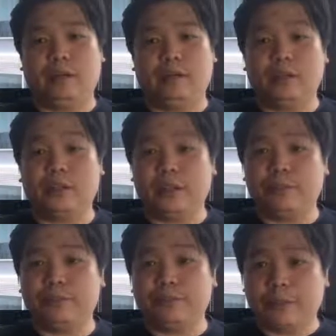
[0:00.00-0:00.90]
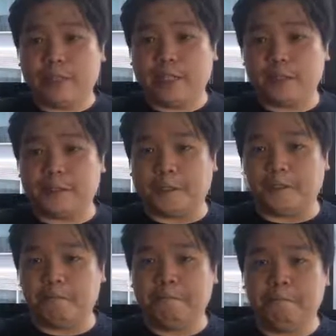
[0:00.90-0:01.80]
in terms of progression,
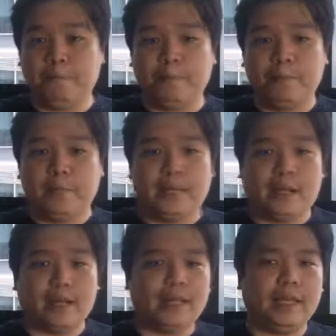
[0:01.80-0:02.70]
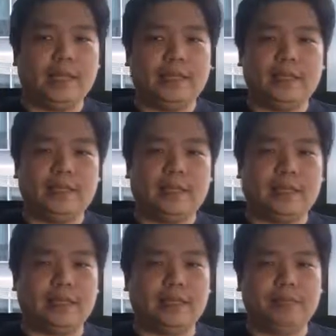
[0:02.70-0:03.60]
I think
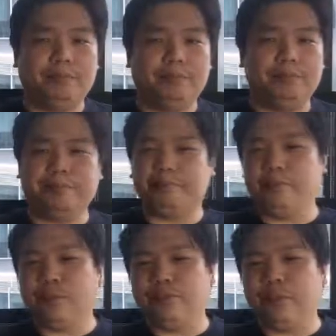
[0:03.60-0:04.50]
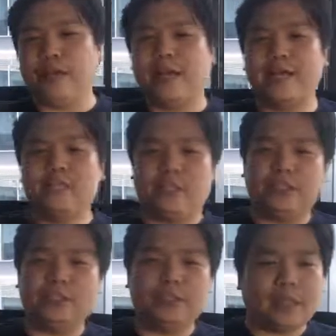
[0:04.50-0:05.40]
if you are
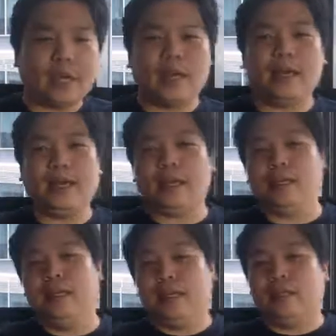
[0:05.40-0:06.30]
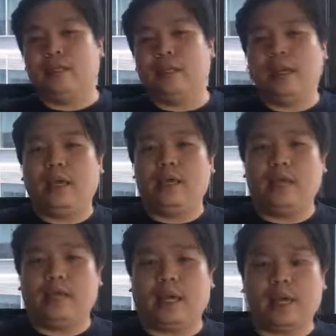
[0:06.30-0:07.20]
asking, should I
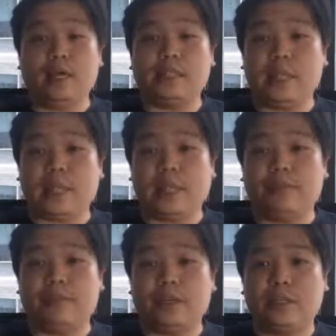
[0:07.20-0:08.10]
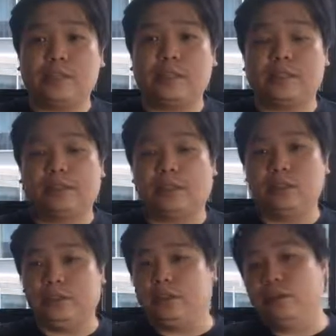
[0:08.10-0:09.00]
take SAA first, or
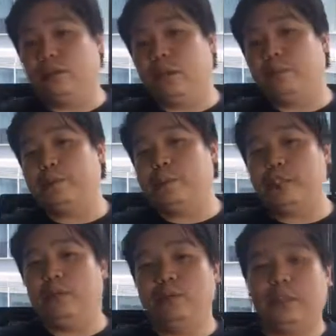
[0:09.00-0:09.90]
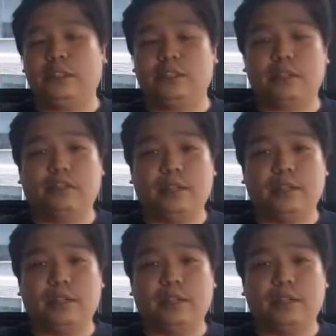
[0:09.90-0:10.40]
do I proceed with Certified